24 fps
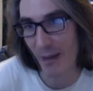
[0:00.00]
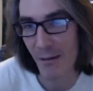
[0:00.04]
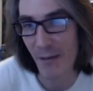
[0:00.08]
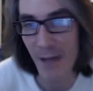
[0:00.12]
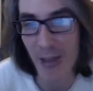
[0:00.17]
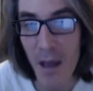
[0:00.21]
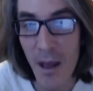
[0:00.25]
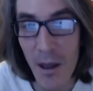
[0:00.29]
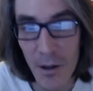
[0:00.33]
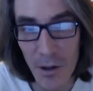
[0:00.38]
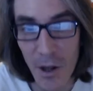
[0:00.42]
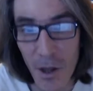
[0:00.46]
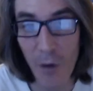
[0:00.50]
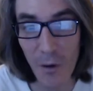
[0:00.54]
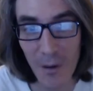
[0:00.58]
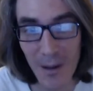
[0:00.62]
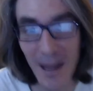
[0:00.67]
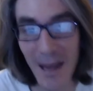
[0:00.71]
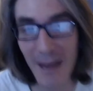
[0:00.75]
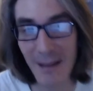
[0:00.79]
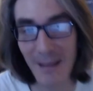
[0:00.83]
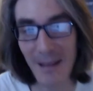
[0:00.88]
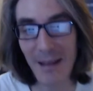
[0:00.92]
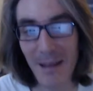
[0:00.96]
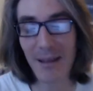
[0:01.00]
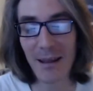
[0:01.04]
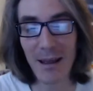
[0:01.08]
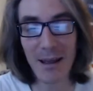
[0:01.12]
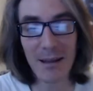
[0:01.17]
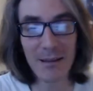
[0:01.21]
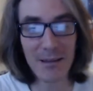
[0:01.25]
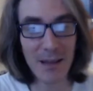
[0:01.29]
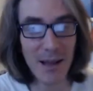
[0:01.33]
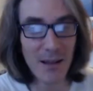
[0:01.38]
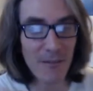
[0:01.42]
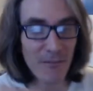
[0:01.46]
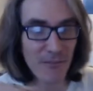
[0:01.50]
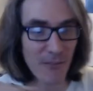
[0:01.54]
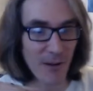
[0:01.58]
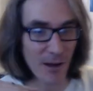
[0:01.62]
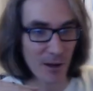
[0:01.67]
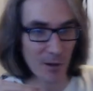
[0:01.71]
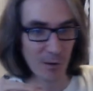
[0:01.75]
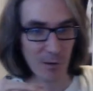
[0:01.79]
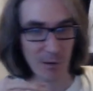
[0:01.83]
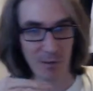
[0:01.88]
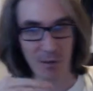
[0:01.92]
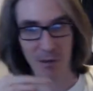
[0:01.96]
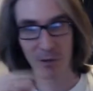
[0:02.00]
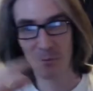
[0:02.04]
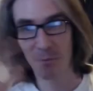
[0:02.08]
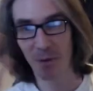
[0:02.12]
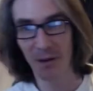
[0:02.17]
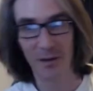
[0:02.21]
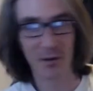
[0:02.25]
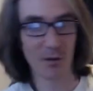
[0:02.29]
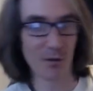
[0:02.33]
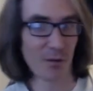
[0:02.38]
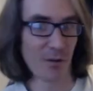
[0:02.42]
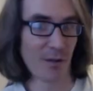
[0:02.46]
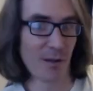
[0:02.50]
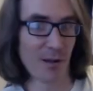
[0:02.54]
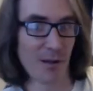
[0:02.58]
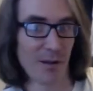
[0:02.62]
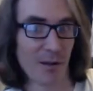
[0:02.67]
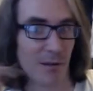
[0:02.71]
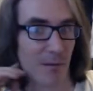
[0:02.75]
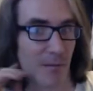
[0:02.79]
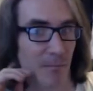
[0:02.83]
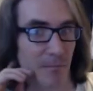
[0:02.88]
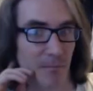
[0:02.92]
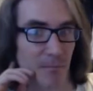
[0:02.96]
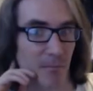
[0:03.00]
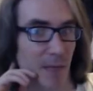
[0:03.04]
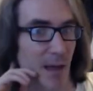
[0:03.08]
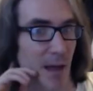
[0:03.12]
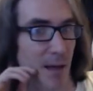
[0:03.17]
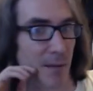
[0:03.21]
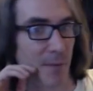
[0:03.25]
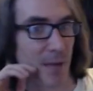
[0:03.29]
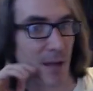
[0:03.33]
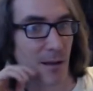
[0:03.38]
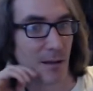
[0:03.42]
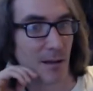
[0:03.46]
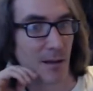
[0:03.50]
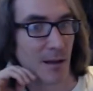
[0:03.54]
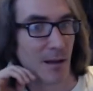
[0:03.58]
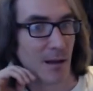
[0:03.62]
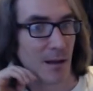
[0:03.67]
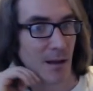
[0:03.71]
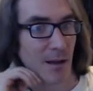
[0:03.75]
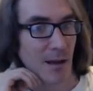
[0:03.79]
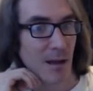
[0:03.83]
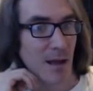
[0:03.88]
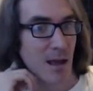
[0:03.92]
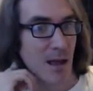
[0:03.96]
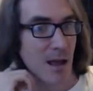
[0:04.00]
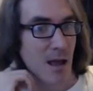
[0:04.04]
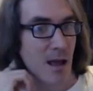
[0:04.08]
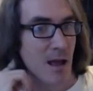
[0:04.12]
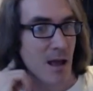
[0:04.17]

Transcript: Yeah, no, like it fucks with you, but you still. I mean,